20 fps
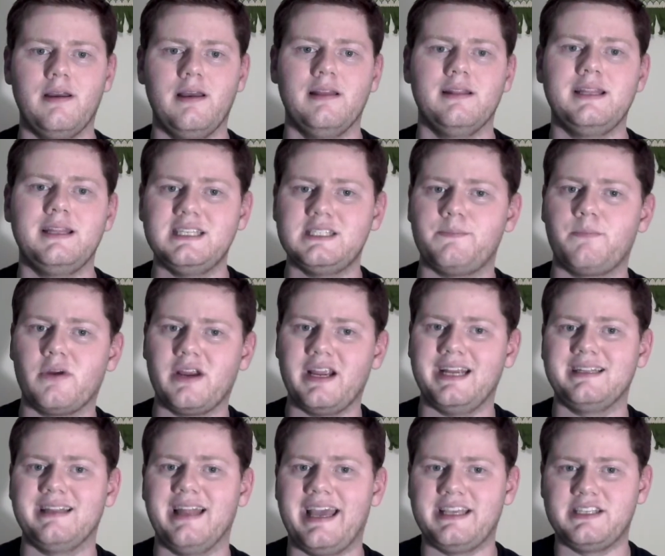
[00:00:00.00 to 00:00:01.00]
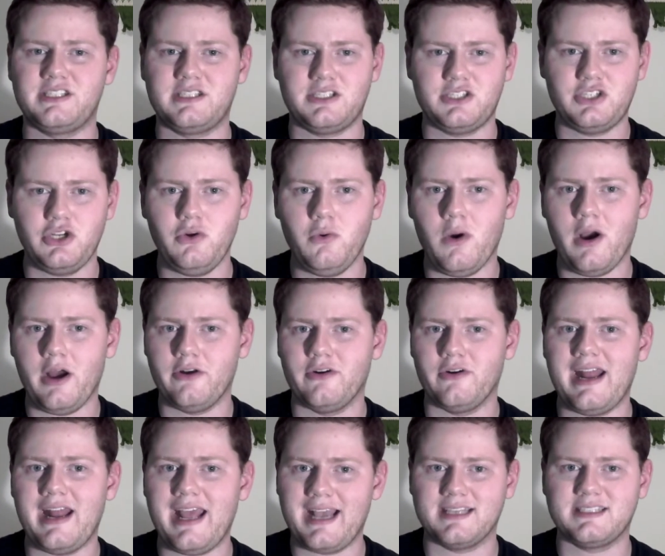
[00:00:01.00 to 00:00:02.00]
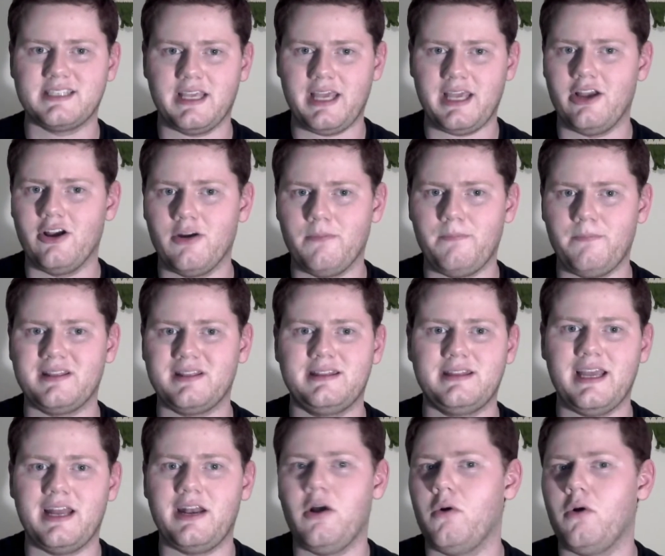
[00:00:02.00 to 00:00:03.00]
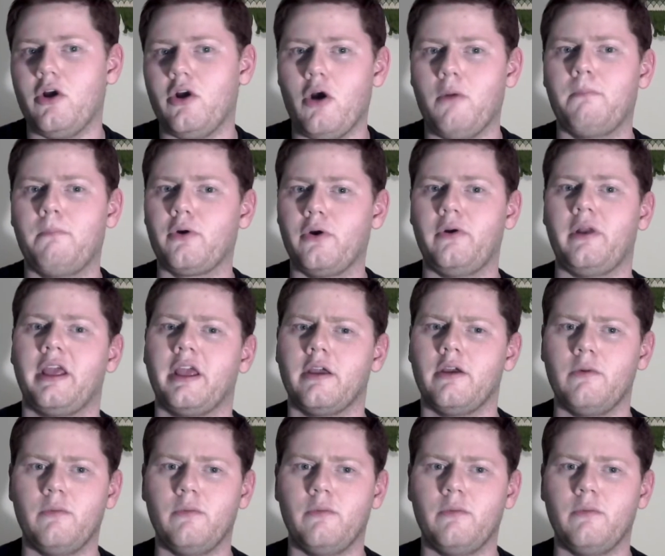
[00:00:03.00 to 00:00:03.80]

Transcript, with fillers: This breed lays 200 eggs a year, but they don't go broody,